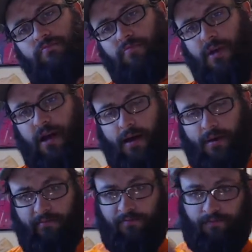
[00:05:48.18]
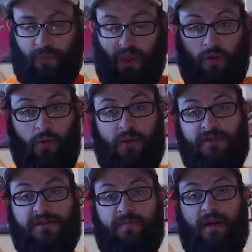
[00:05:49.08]
Um, who wants
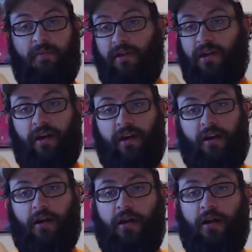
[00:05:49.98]
to be a millionaire?